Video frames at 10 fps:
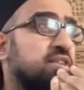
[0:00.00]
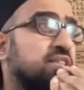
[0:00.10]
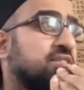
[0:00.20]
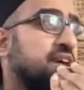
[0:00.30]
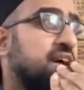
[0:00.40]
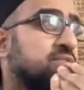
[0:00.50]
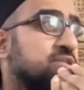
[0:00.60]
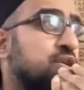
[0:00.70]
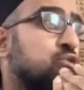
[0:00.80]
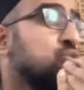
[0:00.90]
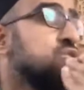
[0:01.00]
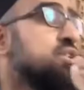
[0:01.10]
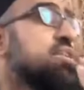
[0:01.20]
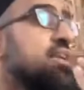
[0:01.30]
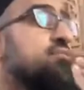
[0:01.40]
30,000. Who's
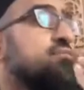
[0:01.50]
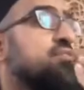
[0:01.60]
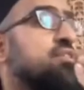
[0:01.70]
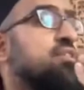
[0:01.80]
going to give?